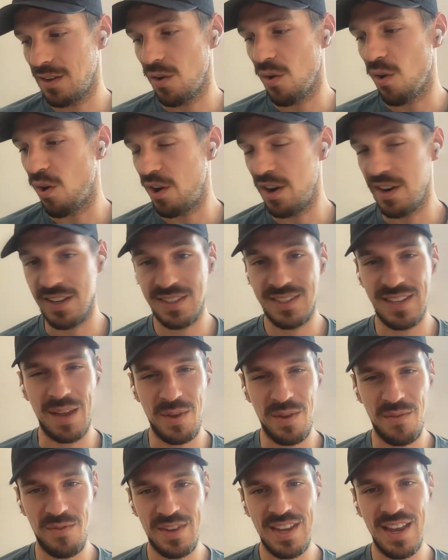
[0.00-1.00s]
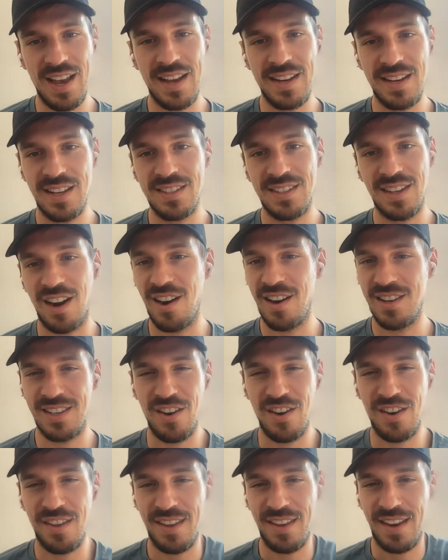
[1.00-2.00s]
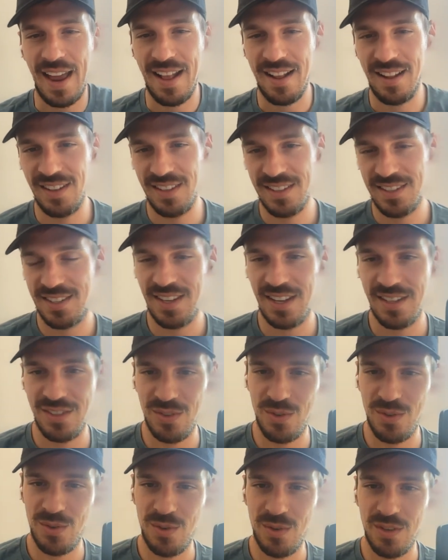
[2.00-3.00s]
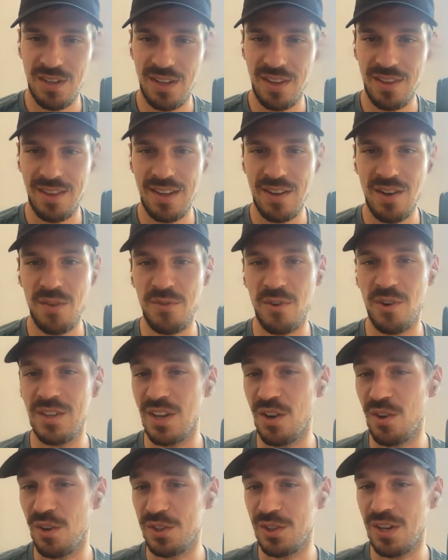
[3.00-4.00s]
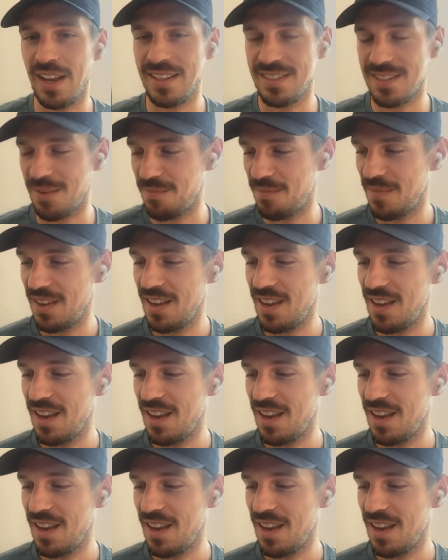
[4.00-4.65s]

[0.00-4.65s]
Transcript: or these MEV ideas? Is there anything else that you can think of? Or is there also like some